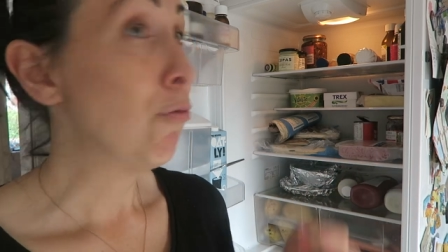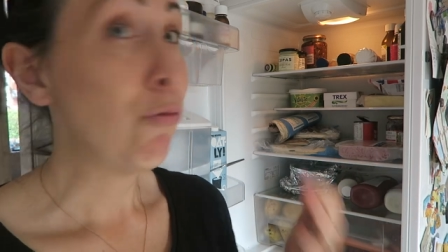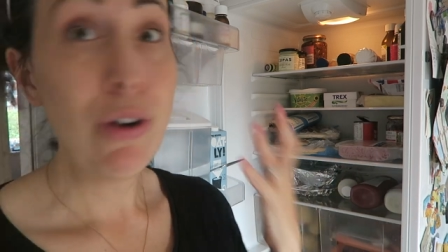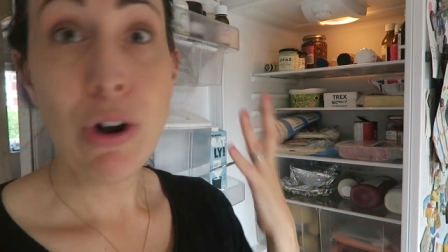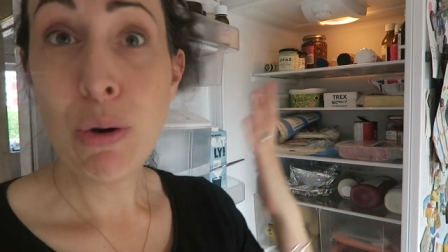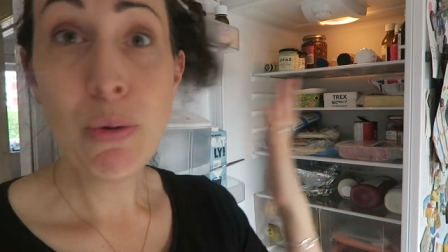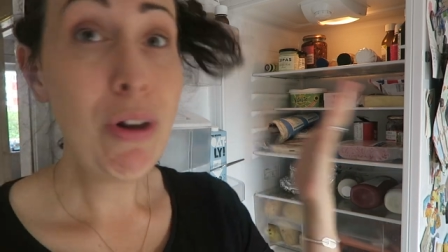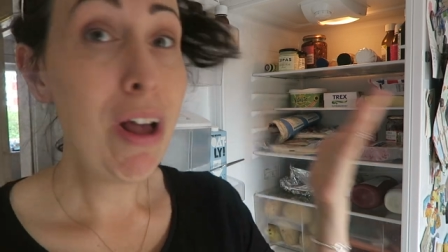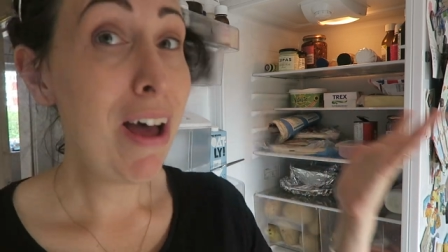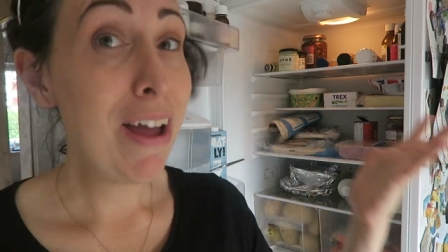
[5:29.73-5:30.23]

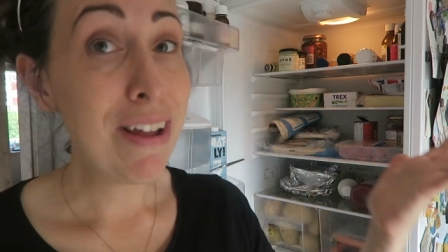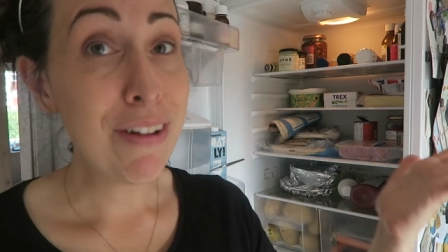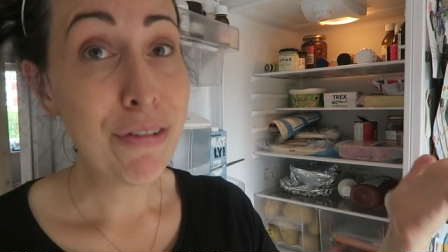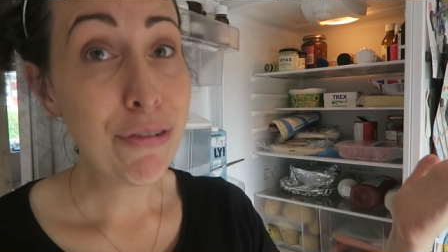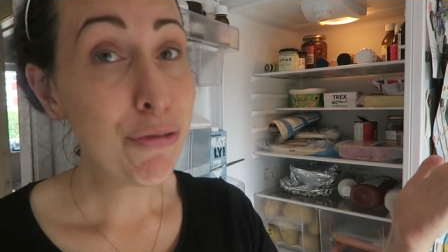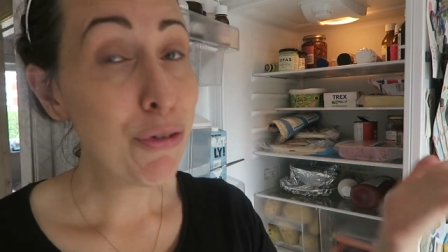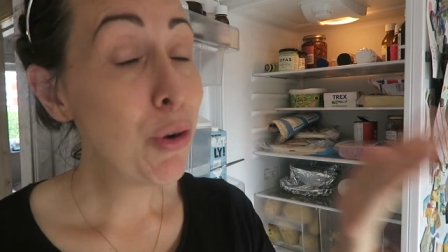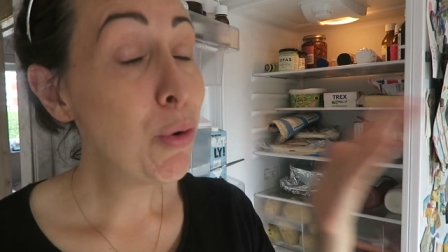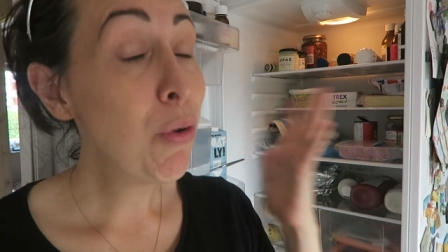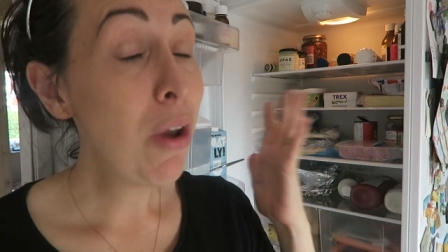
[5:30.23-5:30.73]
Real life,
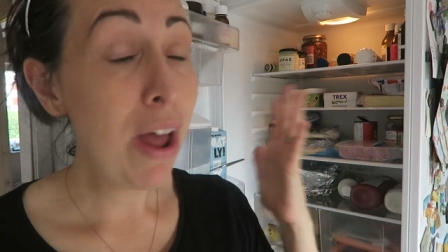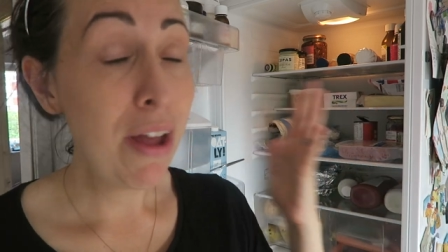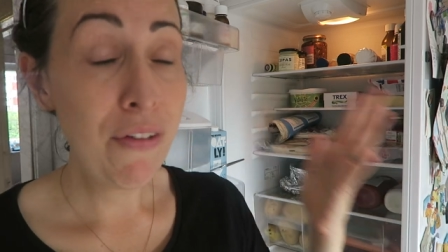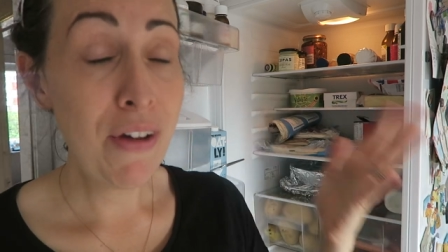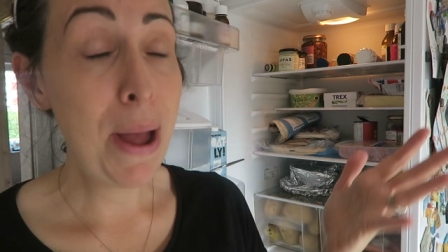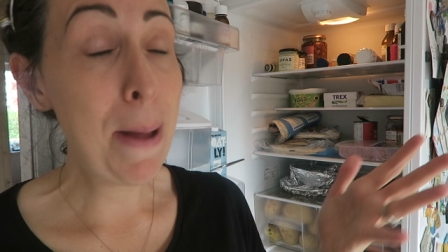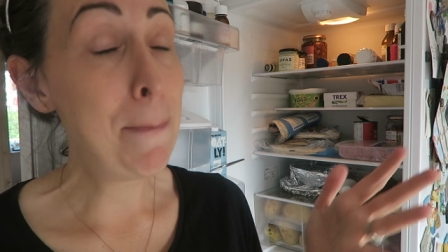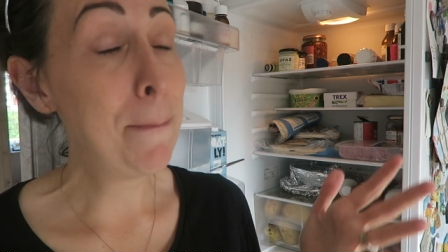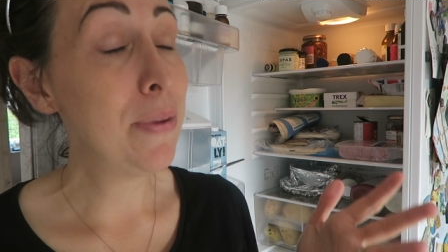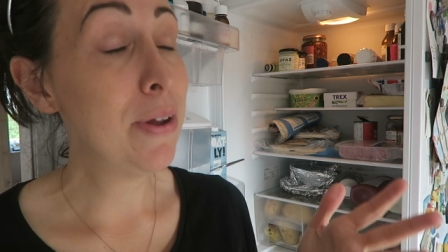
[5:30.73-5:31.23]
real life
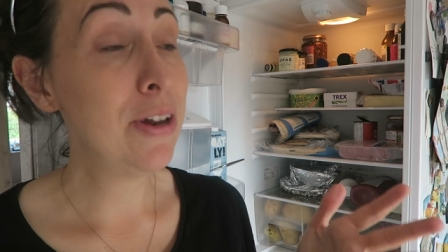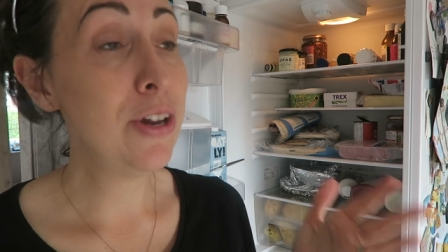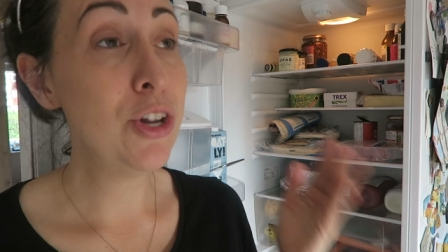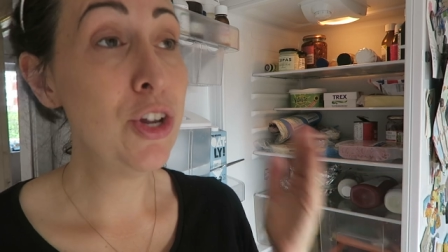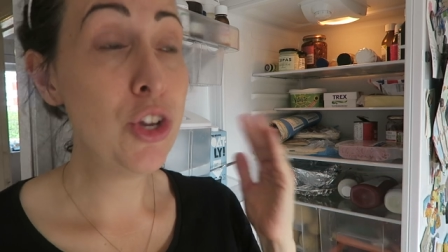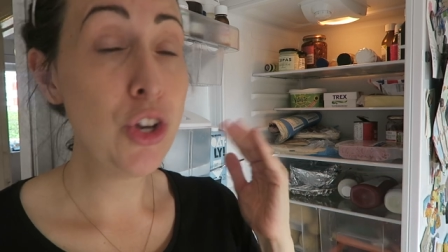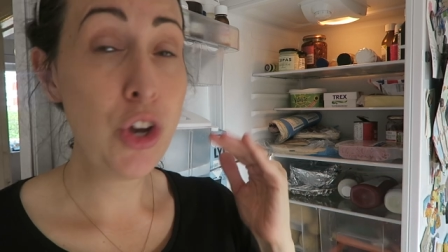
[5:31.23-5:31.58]
happens.